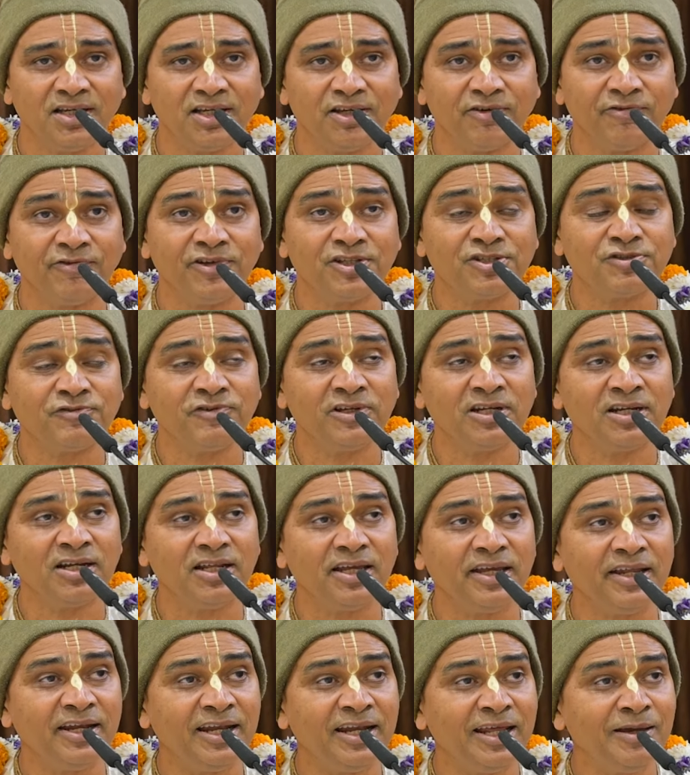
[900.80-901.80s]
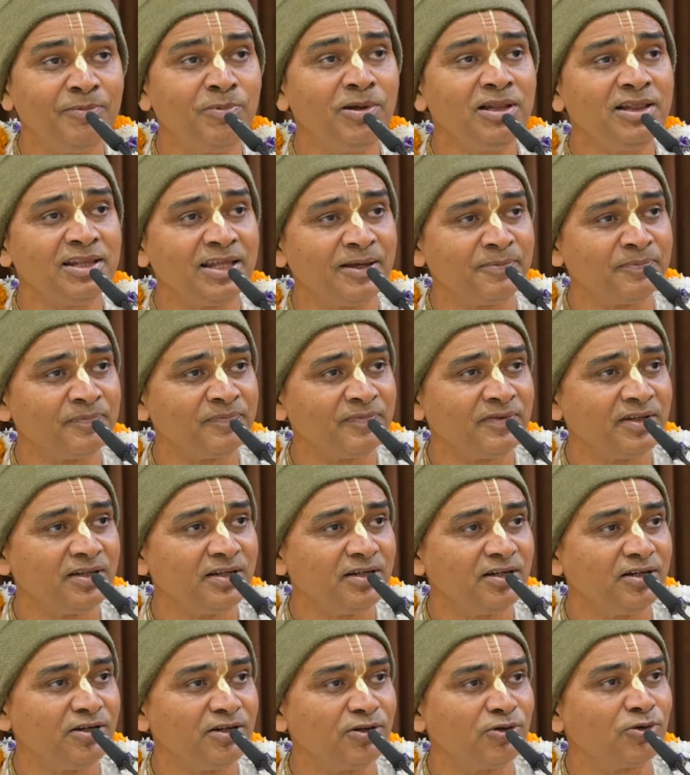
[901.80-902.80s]
which will enable them
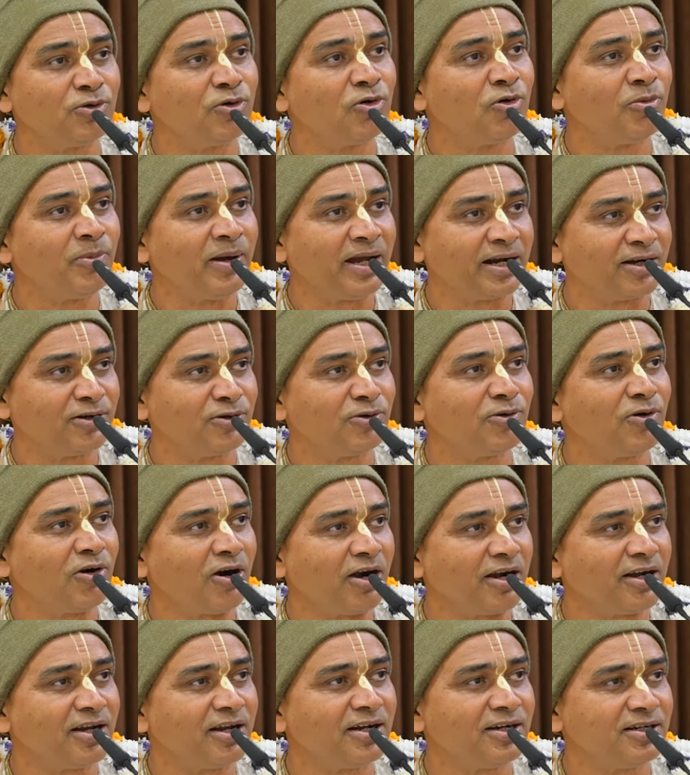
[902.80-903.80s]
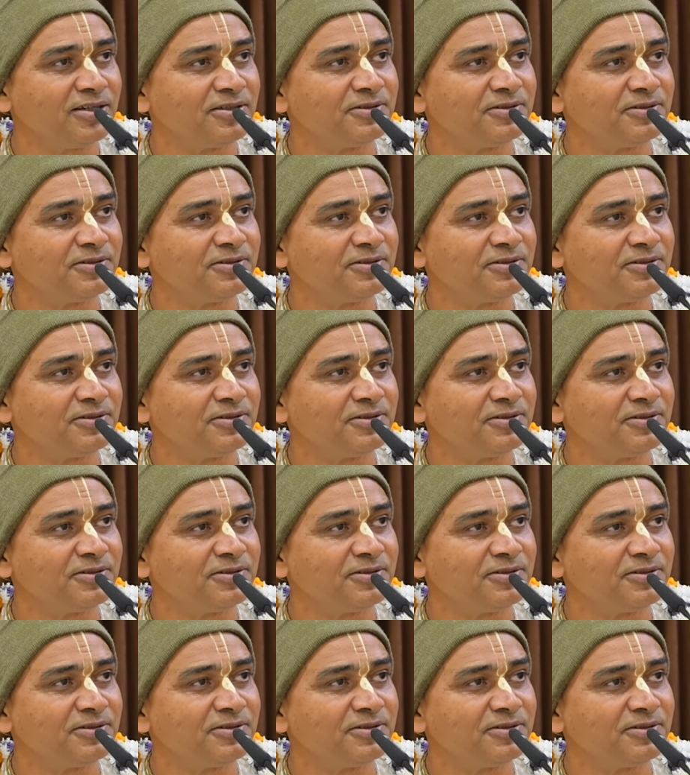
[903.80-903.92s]
to go back to God.